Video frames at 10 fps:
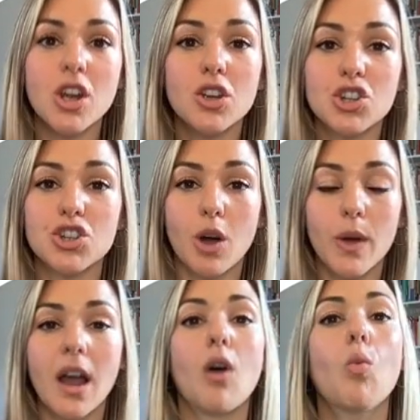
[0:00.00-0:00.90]

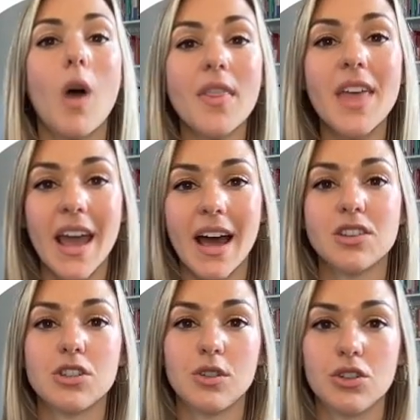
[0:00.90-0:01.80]
showing what they
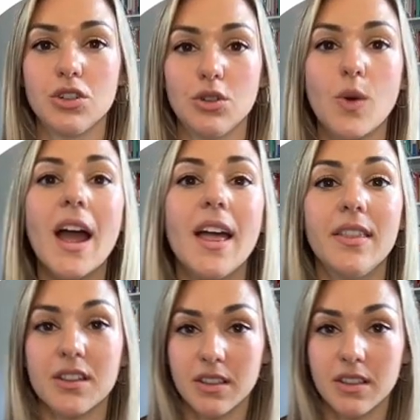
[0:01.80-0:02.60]
asked you to do and